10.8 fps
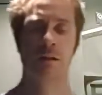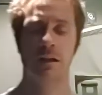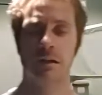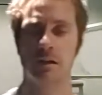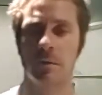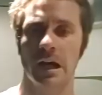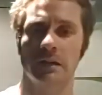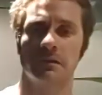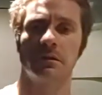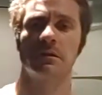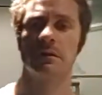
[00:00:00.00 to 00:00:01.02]
In the
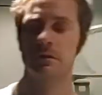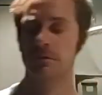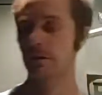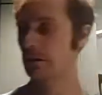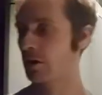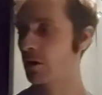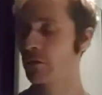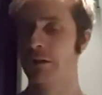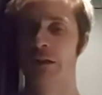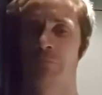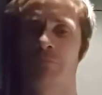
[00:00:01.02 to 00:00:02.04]
past year, there has been
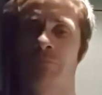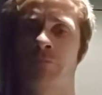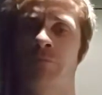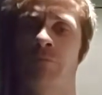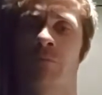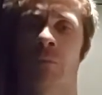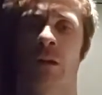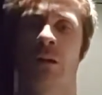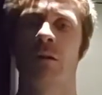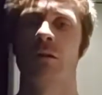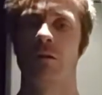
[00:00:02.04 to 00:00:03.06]
COVID
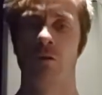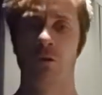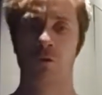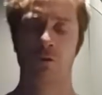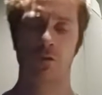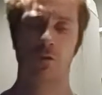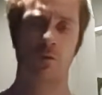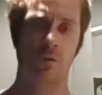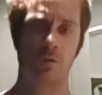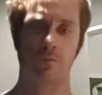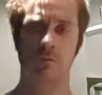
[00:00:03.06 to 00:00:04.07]
due to
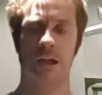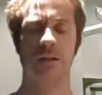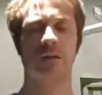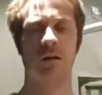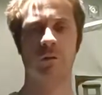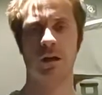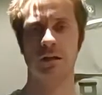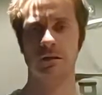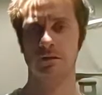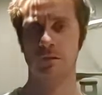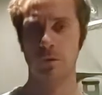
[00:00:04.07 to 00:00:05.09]

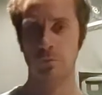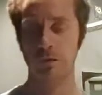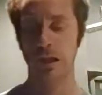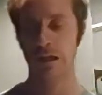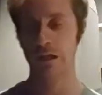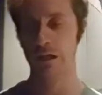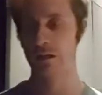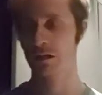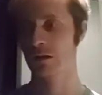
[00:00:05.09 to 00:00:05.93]
anti-whiteism, a plague.